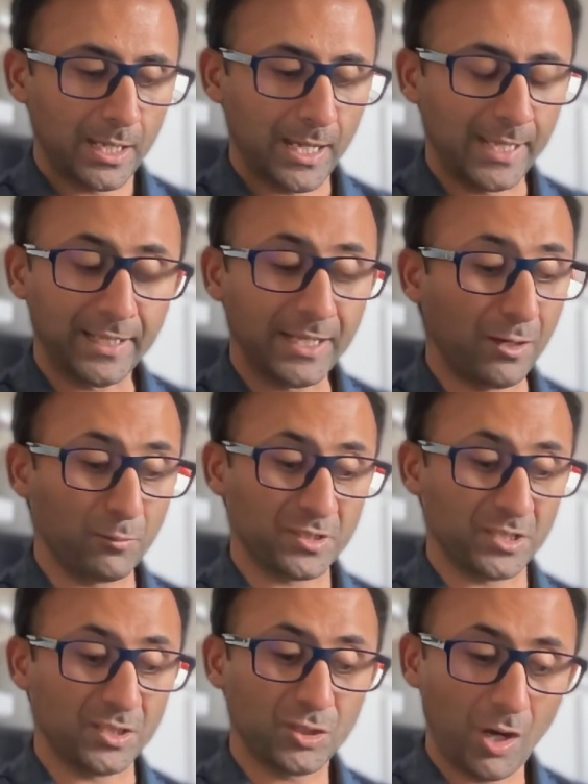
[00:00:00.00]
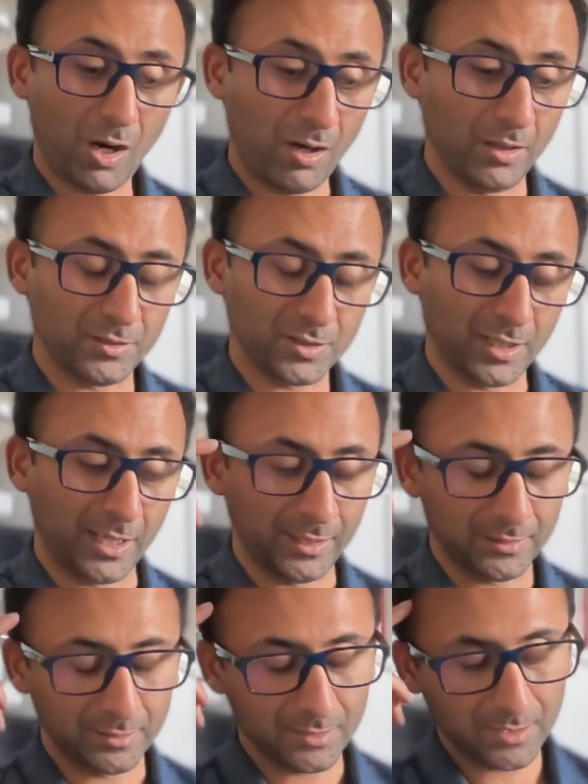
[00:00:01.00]
And then I was in charge,
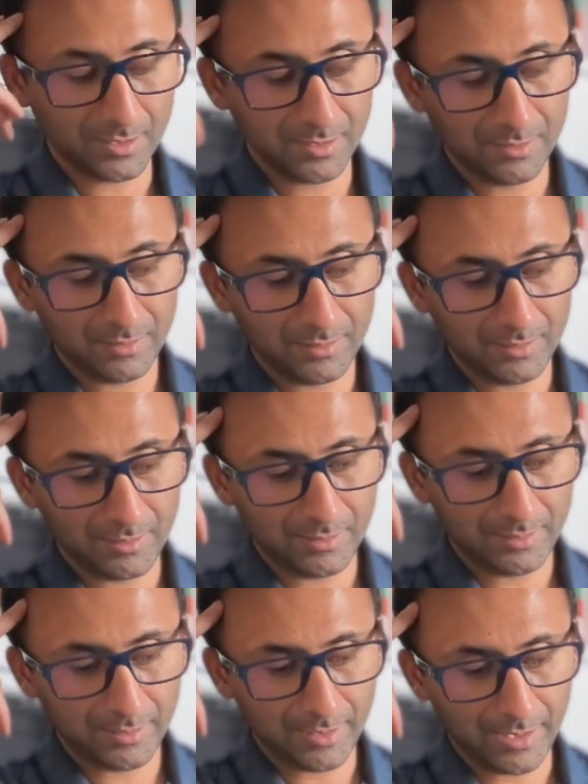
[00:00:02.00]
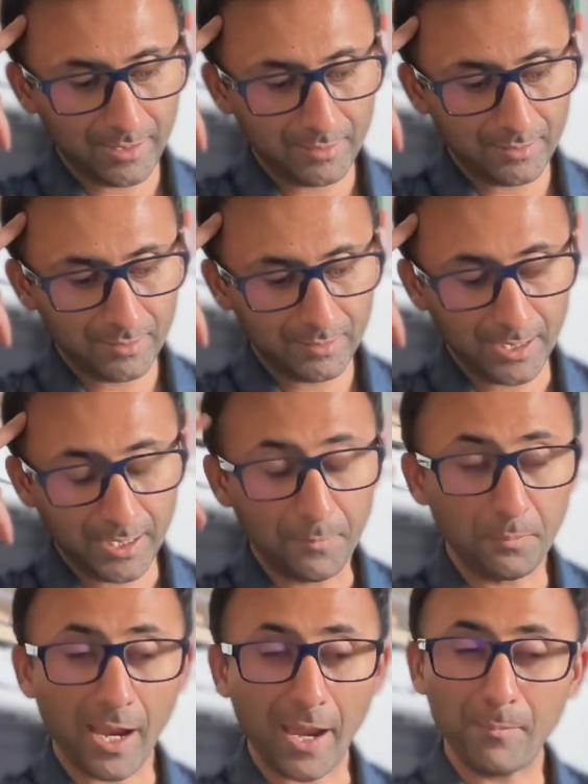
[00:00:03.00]
and the
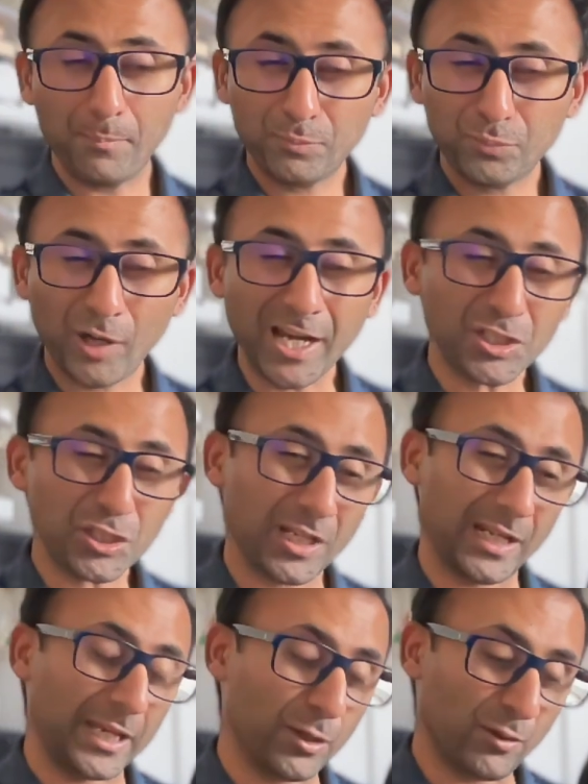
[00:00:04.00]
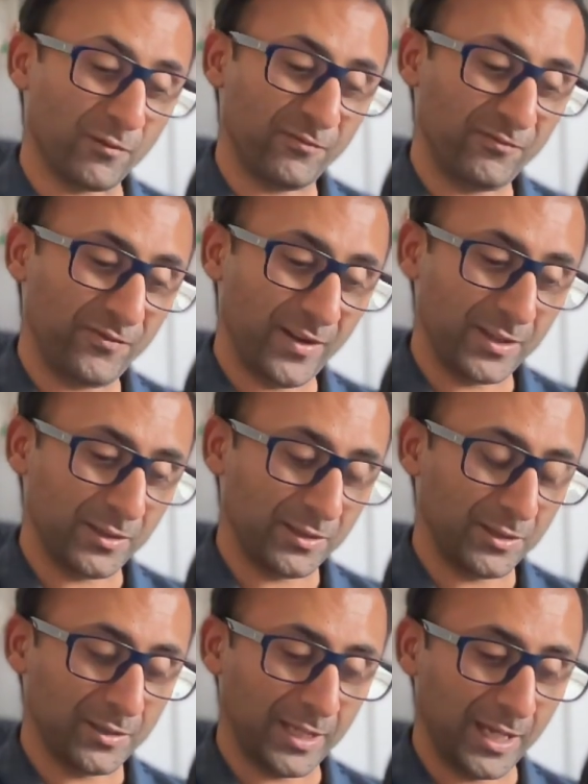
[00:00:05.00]
pressure that
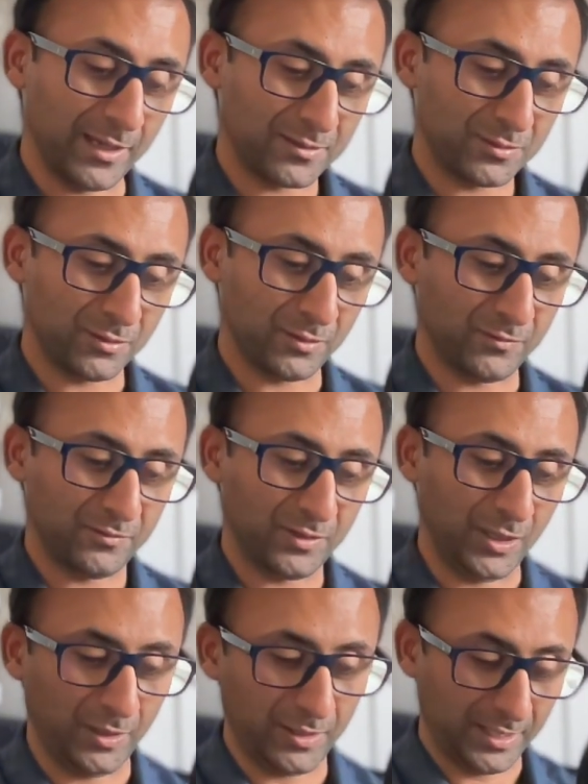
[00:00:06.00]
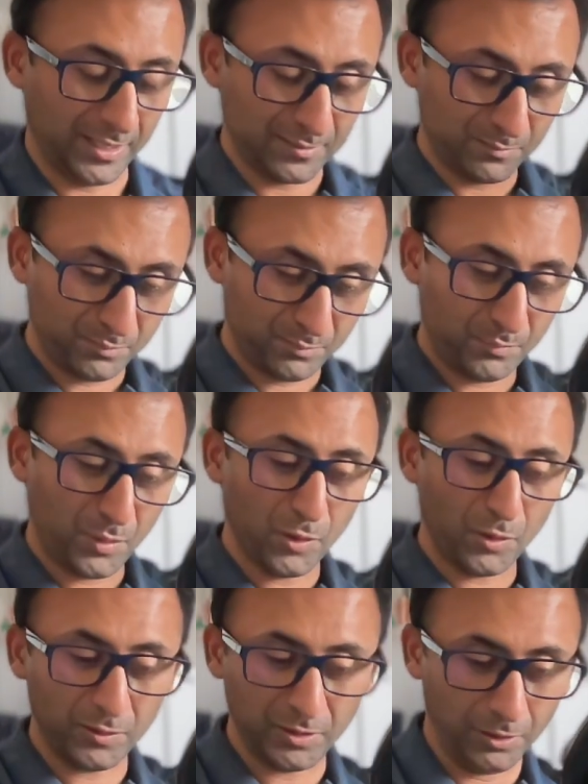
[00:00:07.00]
you get sort of, it gets put
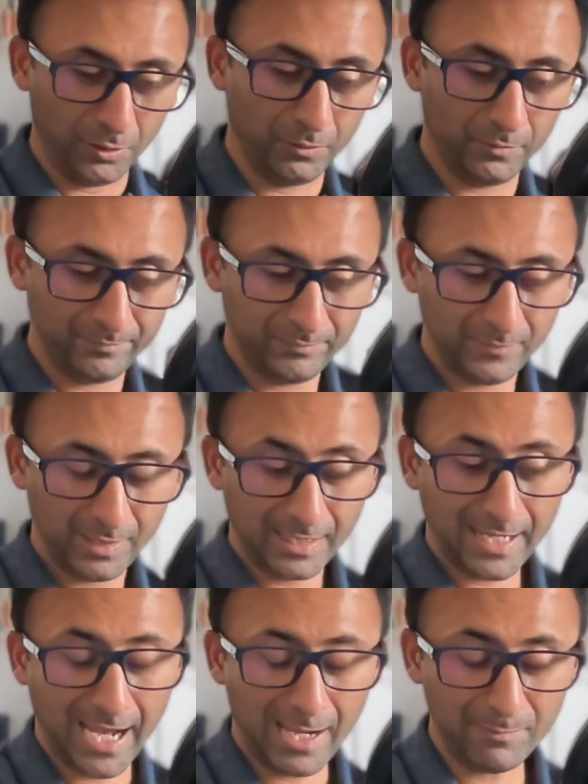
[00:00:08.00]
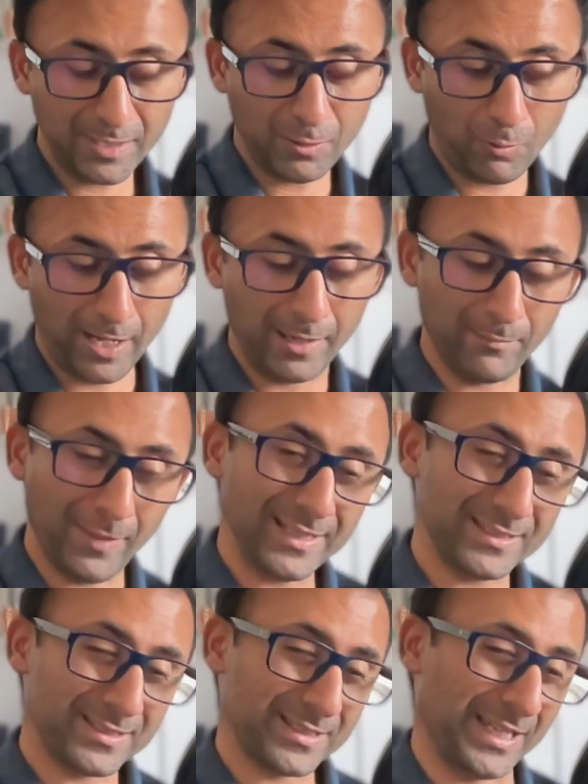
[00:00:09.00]
on you can be quite
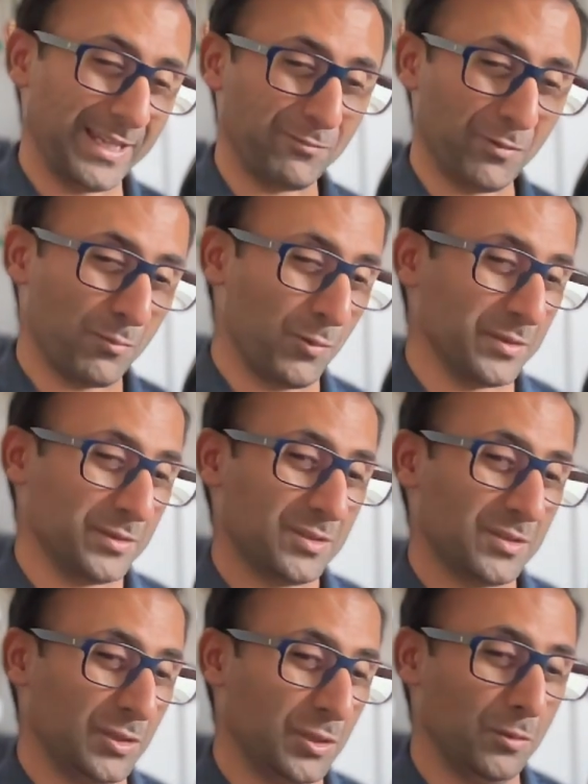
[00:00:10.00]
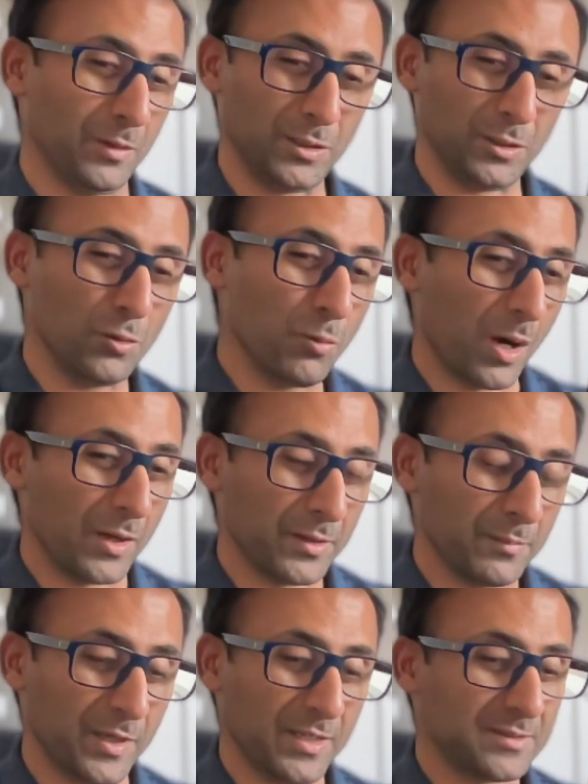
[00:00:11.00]
immense, and everyone wants you, and you are the
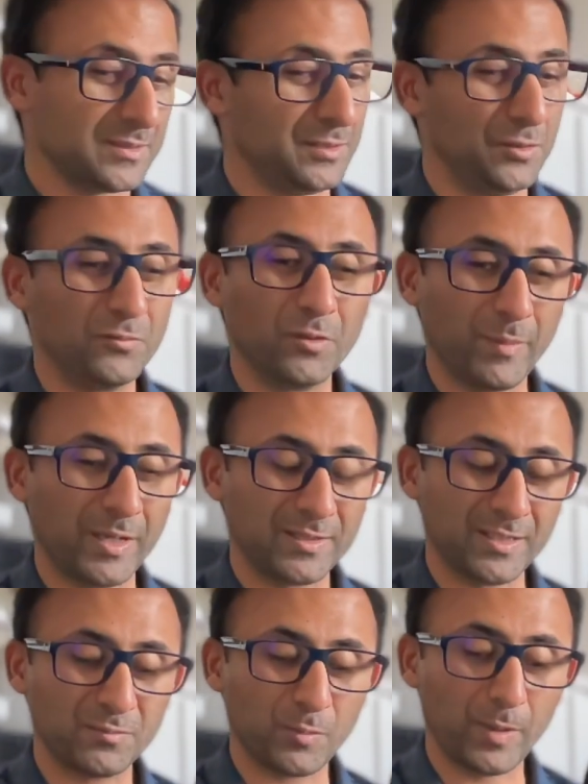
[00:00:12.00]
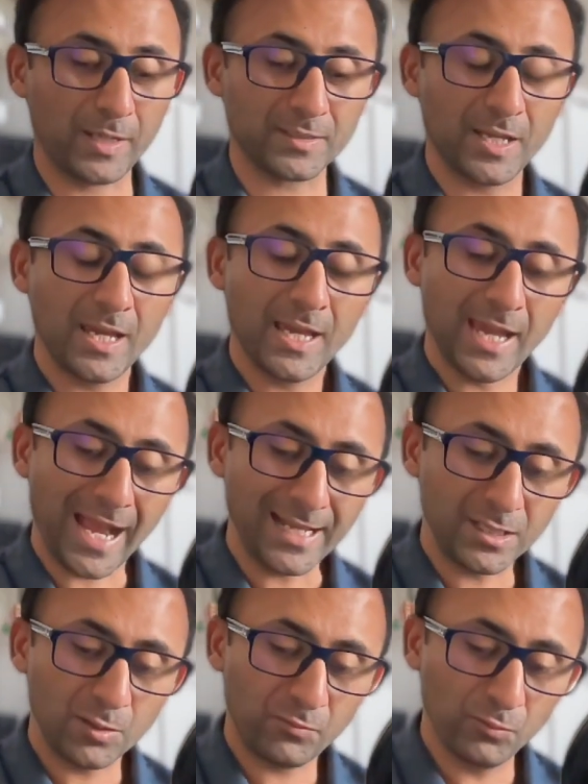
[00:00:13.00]
person. You've got to make sensible plans, and you've